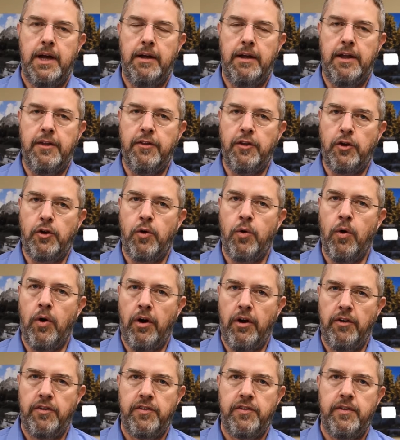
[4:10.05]
in the
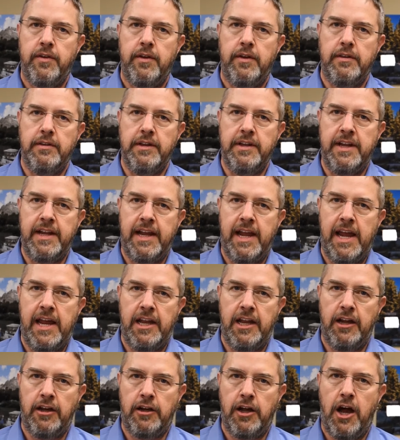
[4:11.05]
courts
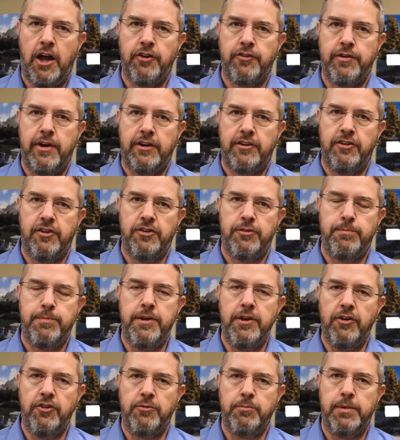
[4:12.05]
litigating contract
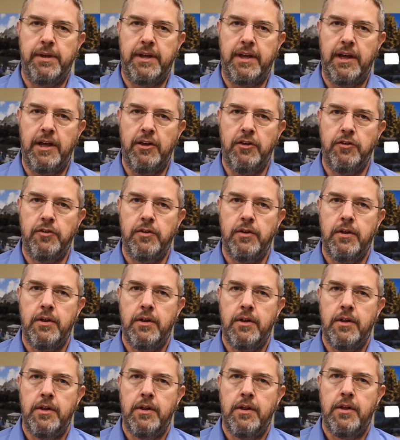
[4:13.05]
disputes, because
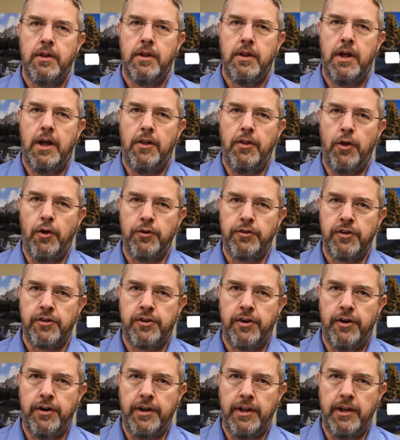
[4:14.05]
those
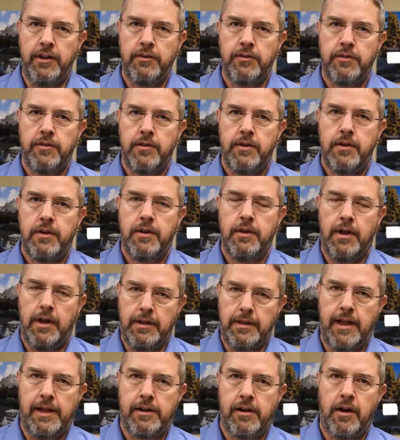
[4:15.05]
attorneys,
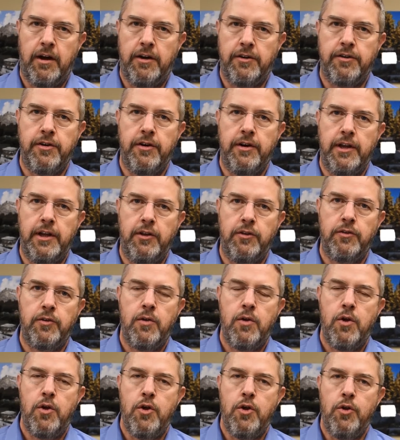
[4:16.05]
like our attorneys,
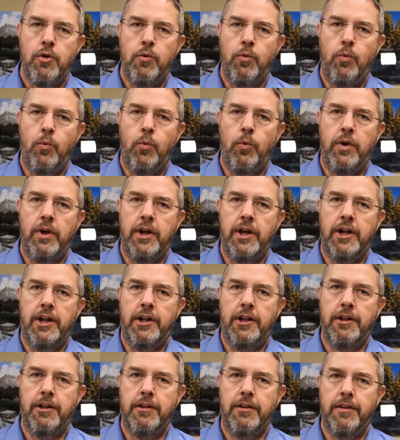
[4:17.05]

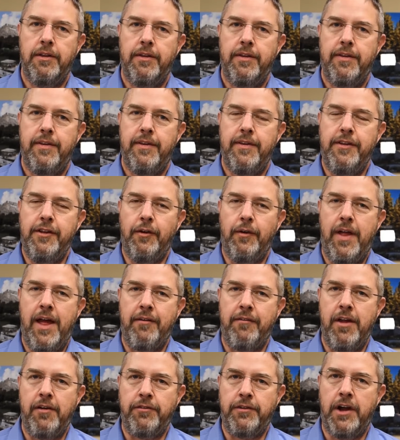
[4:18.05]
will
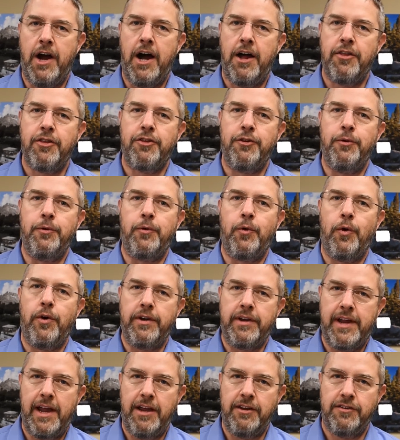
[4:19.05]
have gone through
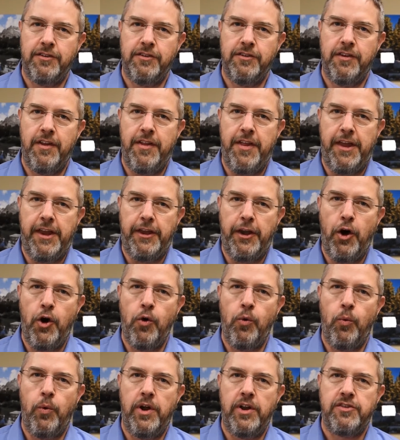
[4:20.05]
court cases and they know
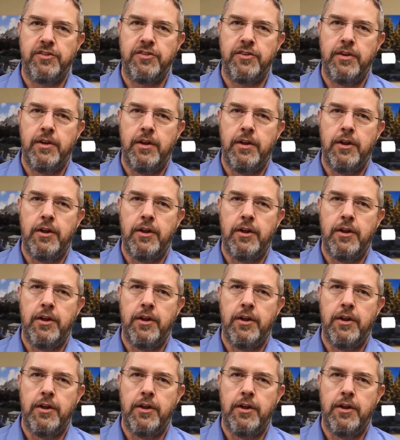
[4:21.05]
which